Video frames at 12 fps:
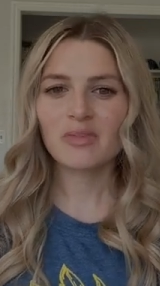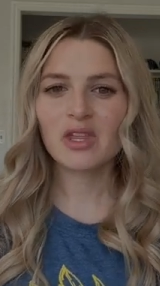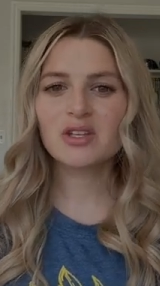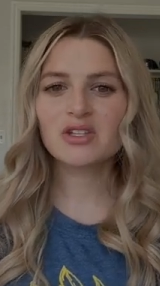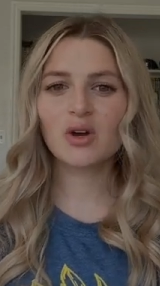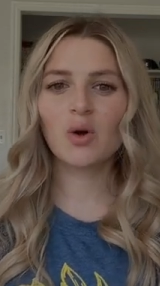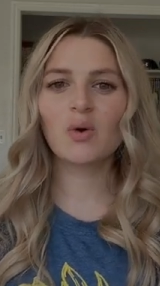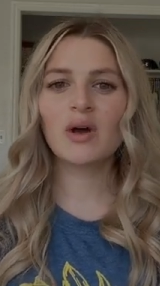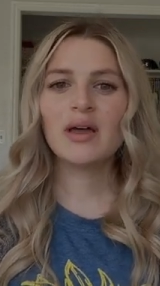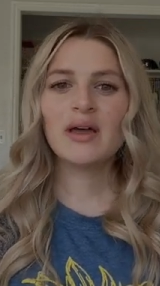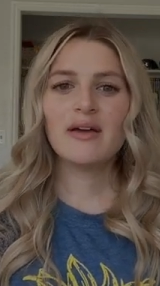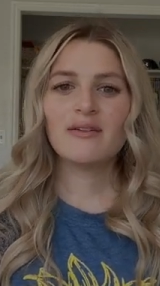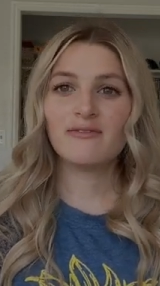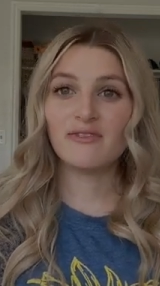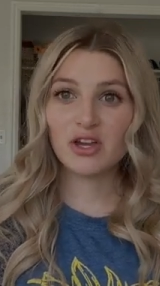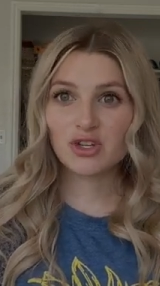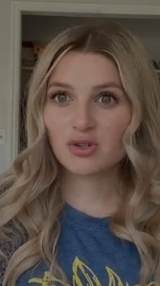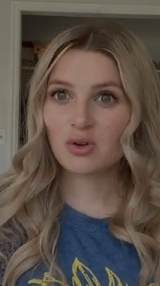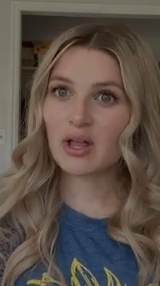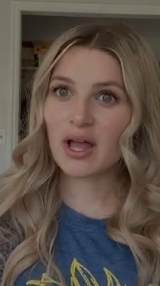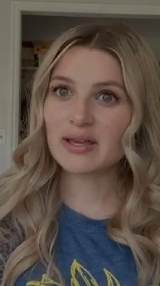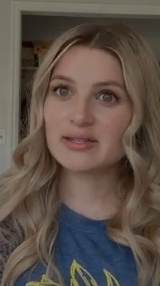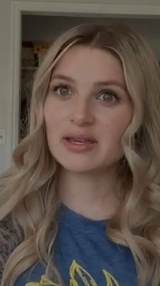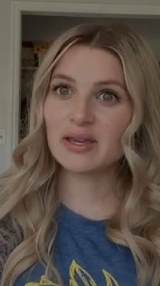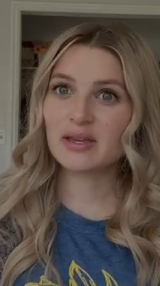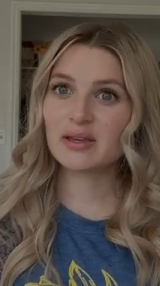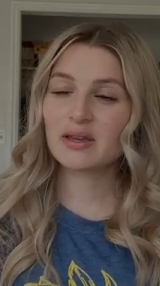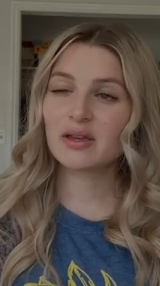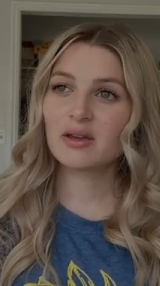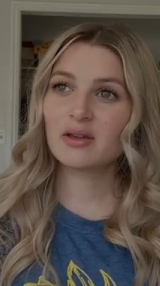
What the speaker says: So visualizing